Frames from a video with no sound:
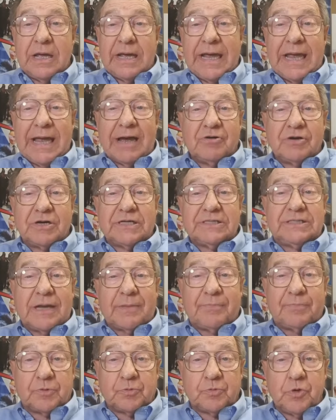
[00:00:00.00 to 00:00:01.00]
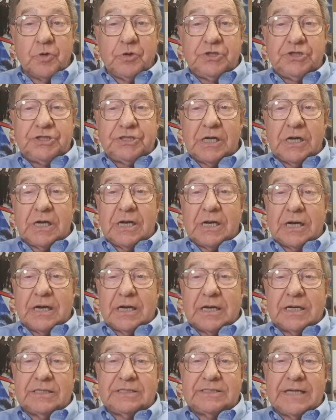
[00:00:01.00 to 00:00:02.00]
Helga Zepp LaRouche
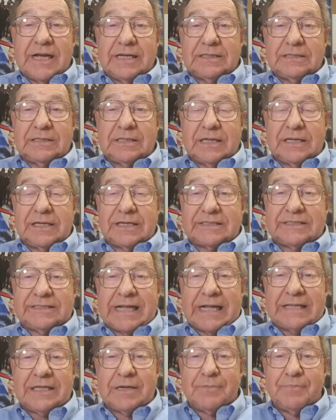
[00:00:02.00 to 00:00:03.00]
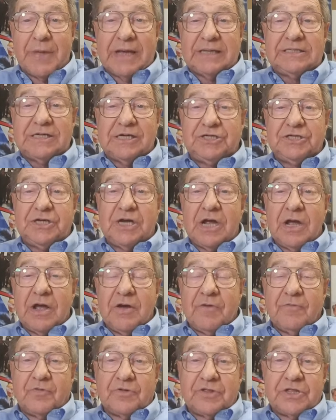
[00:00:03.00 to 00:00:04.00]
sent an extended message
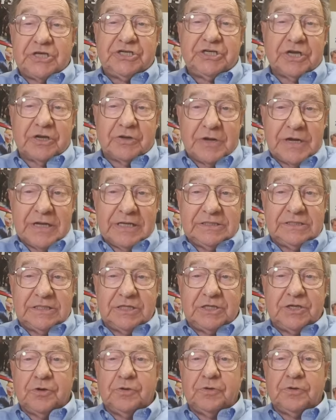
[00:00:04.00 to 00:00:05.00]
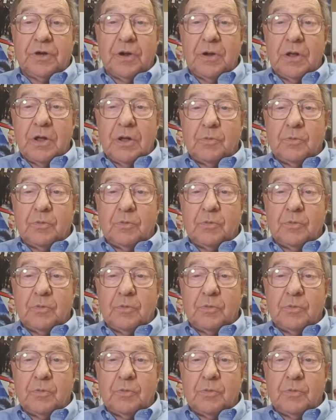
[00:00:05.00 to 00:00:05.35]
for the Schiller Institute.